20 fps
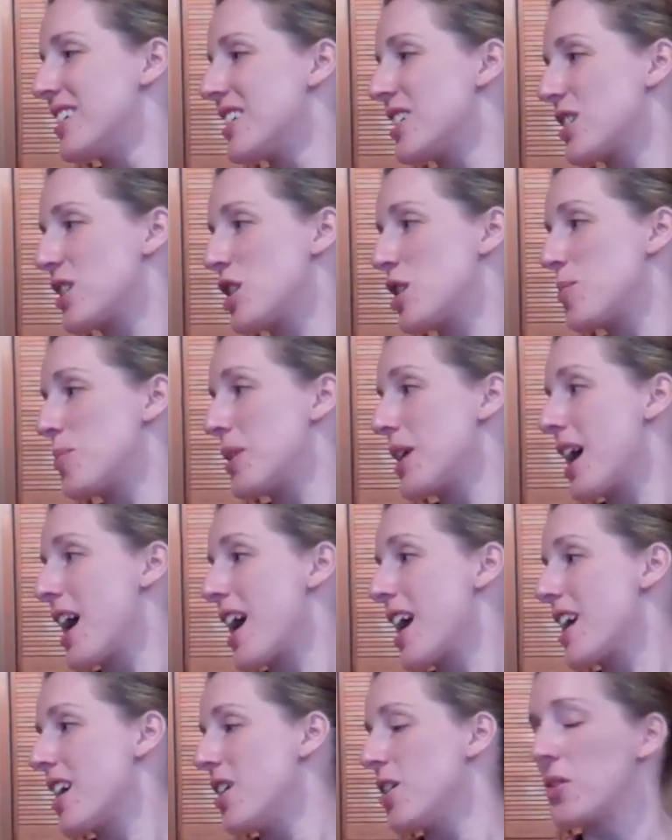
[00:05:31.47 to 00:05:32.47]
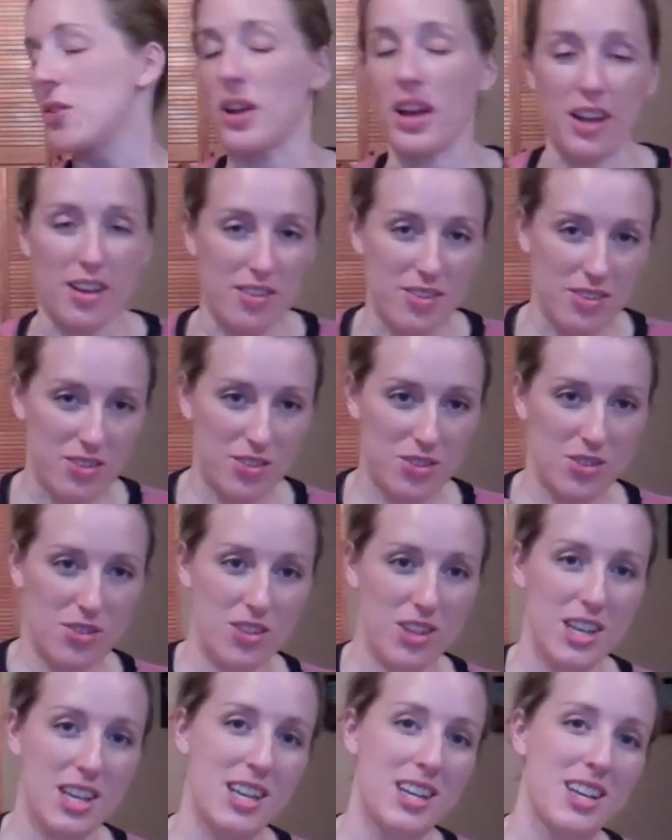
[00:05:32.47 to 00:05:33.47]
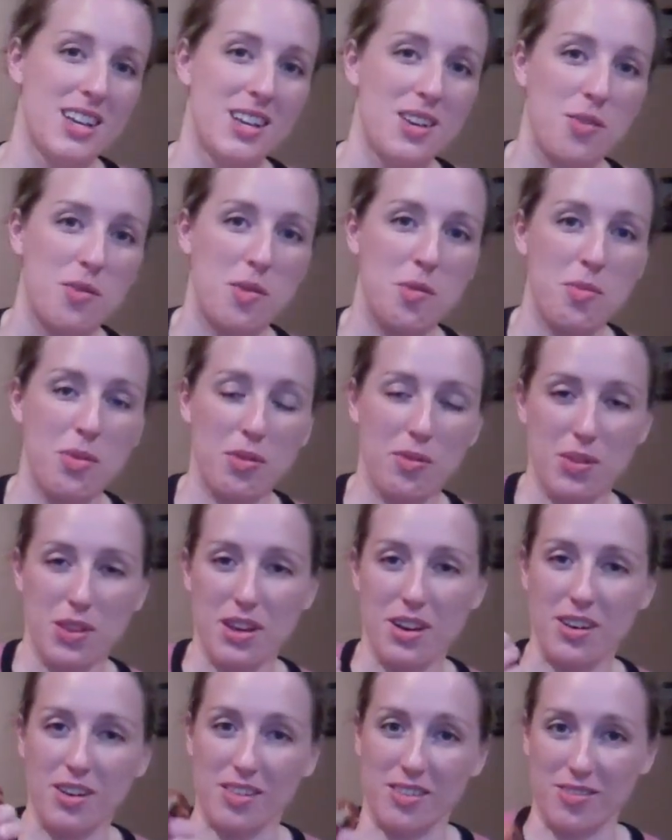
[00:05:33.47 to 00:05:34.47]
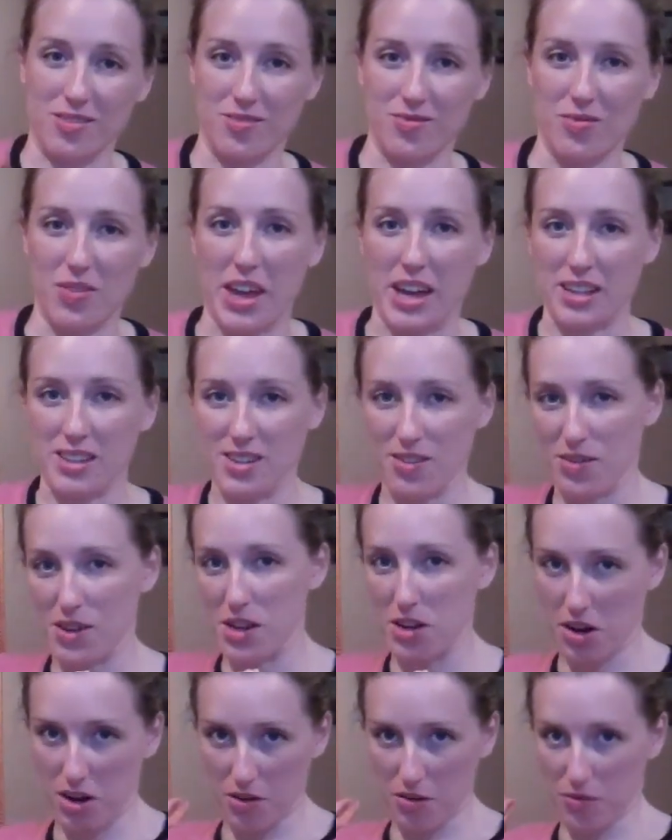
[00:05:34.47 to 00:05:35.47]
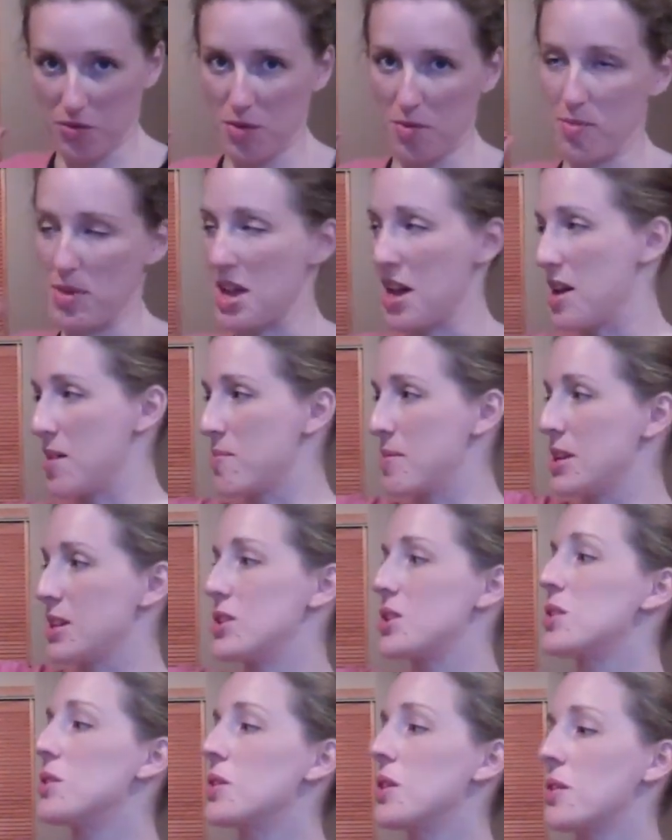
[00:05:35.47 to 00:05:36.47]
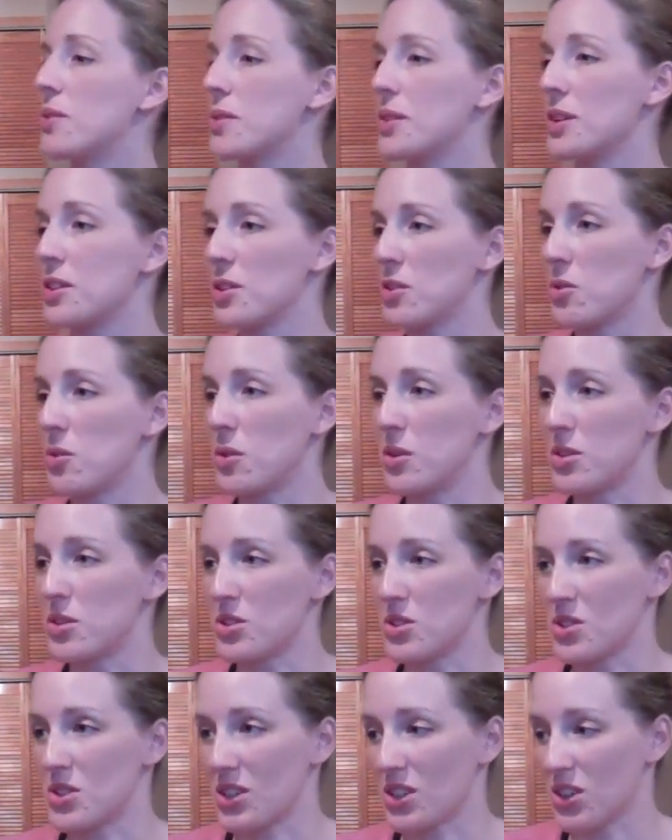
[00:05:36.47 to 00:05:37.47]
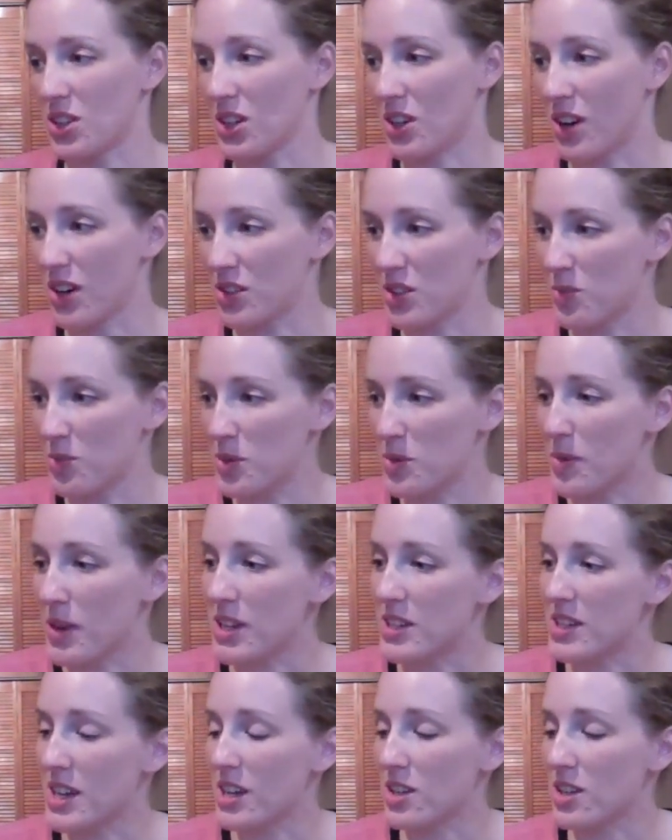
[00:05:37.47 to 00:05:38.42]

You're gonna play? Okay. We moved their activity garden from behind me to over in the corner just to clear out some space.